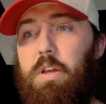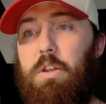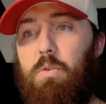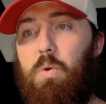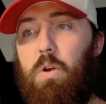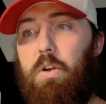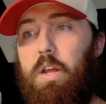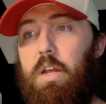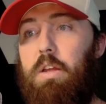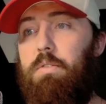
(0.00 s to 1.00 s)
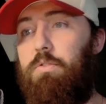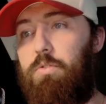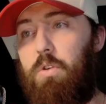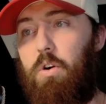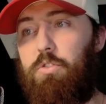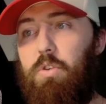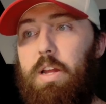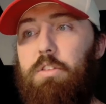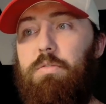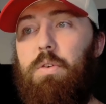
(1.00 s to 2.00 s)
inquiry, call
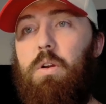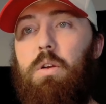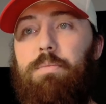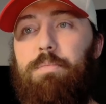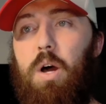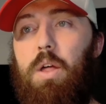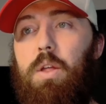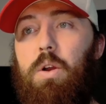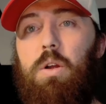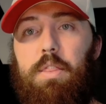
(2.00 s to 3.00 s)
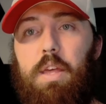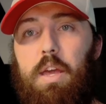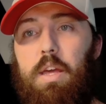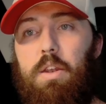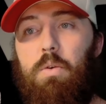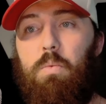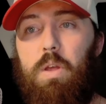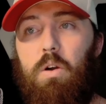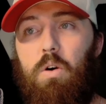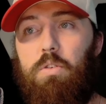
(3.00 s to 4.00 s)
transfer, other. Then
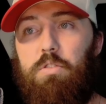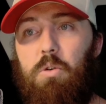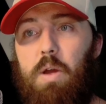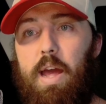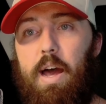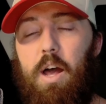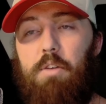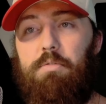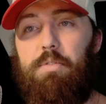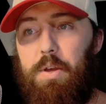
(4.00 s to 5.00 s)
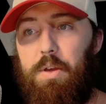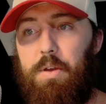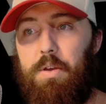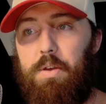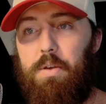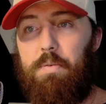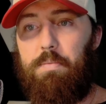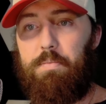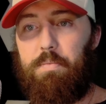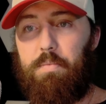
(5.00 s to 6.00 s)
we also have
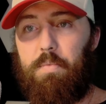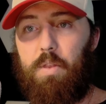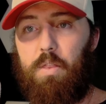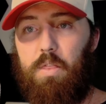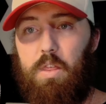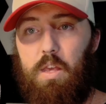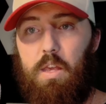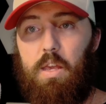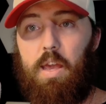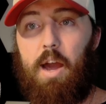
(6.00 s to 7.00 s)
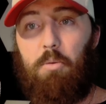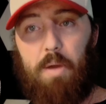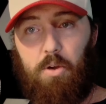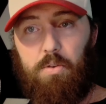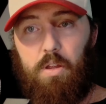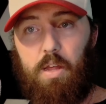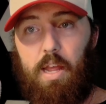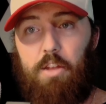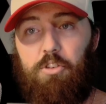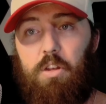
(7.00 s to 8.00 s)
the outbound
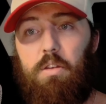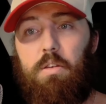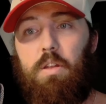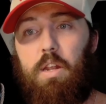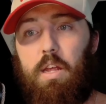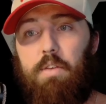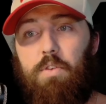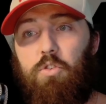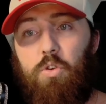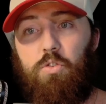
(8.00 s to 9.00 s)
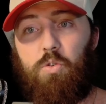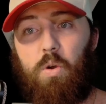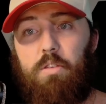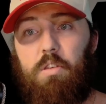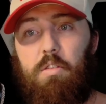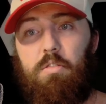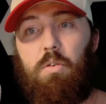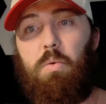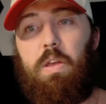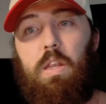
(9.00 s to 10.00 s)
agent, and I give you two choices.
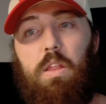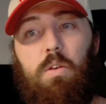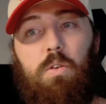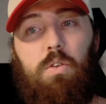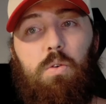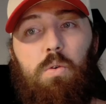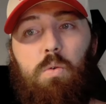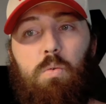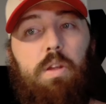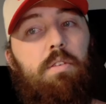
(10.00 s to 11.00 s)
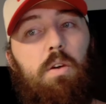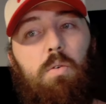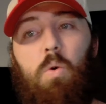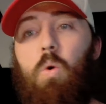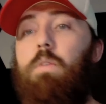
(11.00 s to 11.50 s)
So we can either do retail or